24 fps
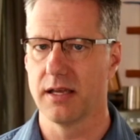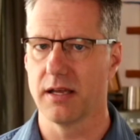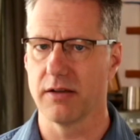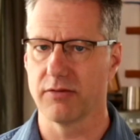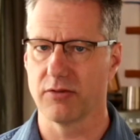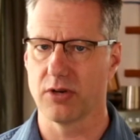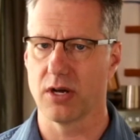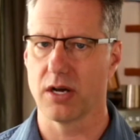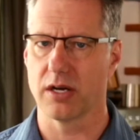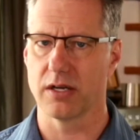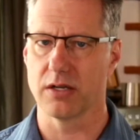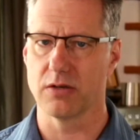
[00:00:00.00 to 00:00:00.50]
if
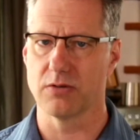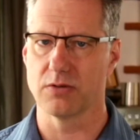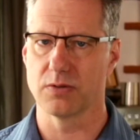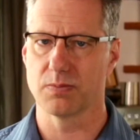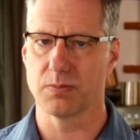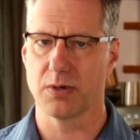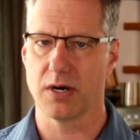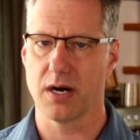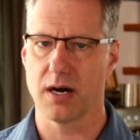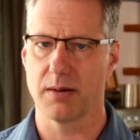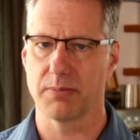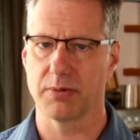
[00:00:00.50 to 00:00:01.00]
not used
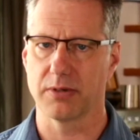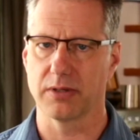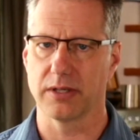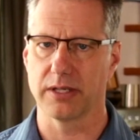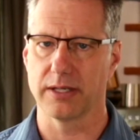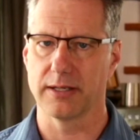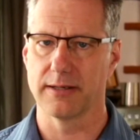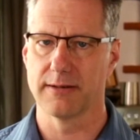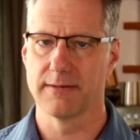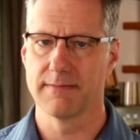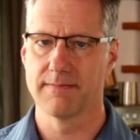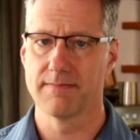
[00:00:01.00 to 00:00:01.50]
properly.
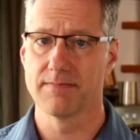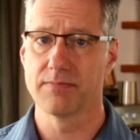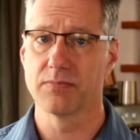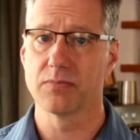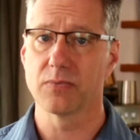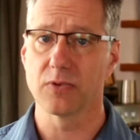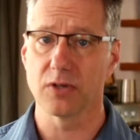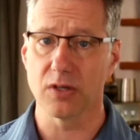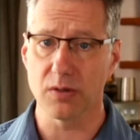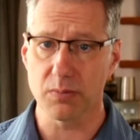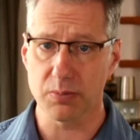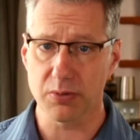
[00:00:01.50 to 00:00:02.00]
Now,